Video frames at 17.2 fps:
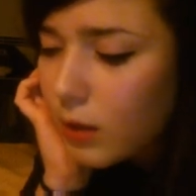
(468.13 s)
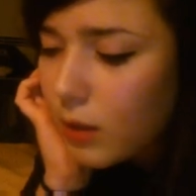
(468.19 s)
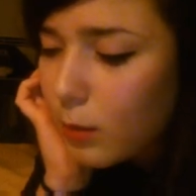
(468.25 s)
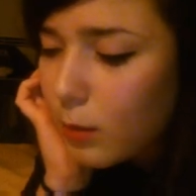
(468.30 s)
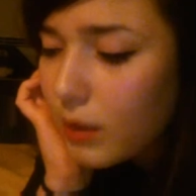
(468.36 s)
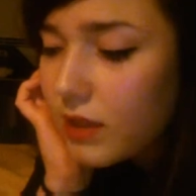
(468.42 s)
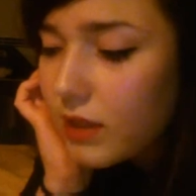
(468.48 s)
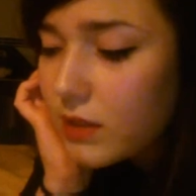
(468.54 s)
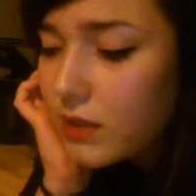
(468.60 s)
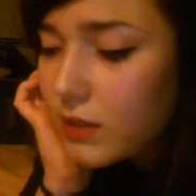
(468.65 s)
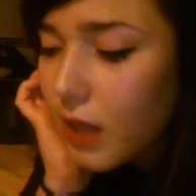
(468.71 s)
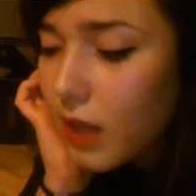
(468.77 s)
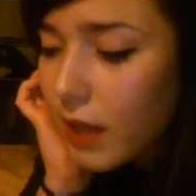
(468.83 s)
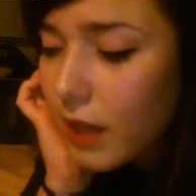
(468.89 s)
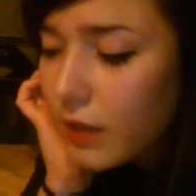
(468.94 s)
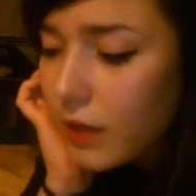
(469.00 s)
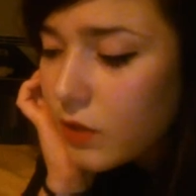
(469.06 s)
but the
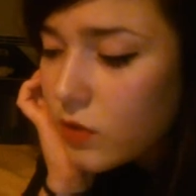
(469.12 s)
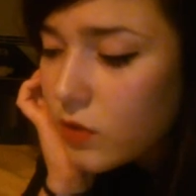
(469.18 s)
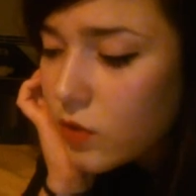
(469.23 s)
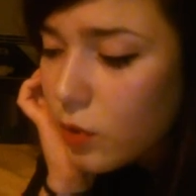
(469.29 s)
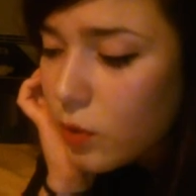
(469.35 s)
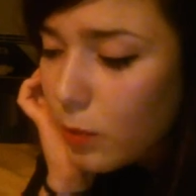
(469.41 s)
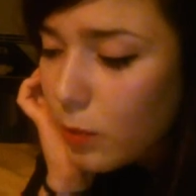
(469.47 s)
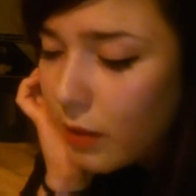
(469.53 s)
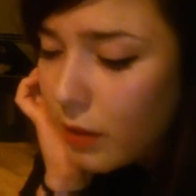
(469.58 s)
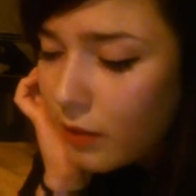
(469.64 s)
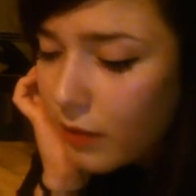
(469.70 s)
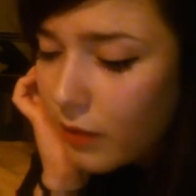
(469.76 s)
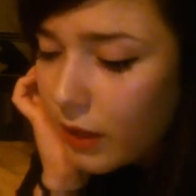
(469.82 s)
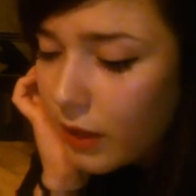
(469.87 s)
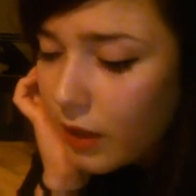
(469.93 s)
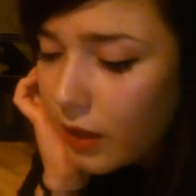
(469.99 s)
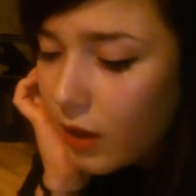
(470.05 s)
slight, stooping
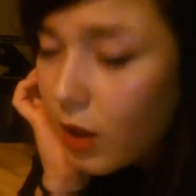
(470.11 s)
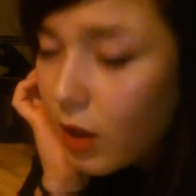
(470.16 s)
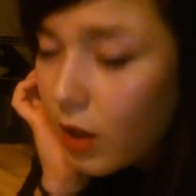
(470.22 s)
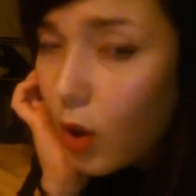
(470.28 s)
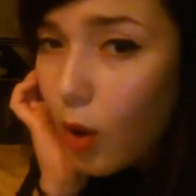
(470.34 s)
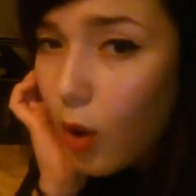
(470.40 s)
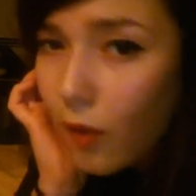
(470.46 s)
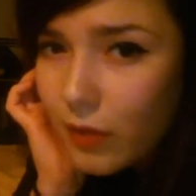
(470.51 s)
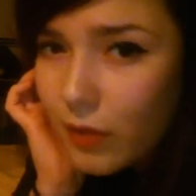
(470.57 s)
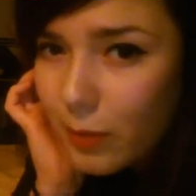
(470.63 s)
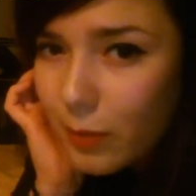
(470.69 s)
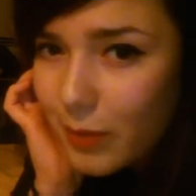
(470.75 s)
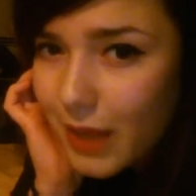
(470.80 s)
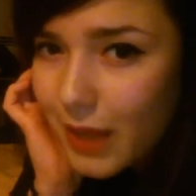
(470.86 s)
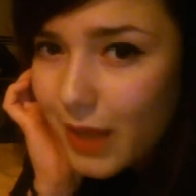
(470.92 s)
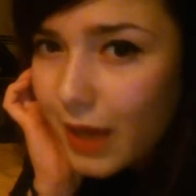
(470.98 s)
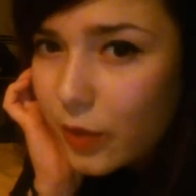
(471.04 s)
figure of the
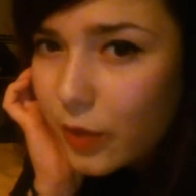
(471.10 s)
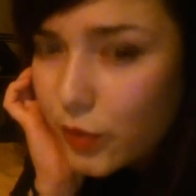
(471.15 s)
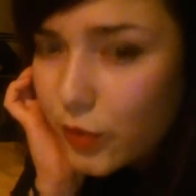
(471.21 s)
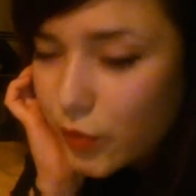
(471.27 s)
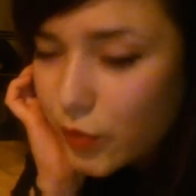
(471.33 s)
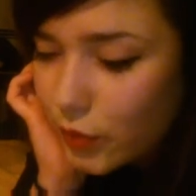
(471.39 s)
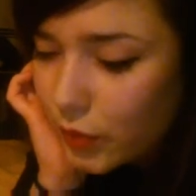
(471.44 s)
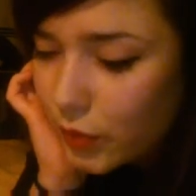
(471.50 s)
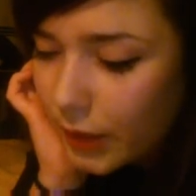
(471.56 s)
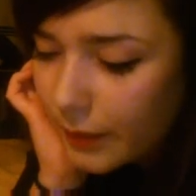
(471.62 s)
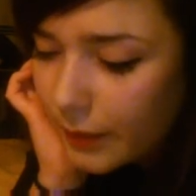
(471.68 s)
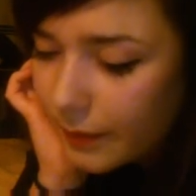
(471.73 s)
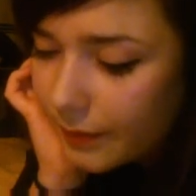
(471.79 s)
piano tuner.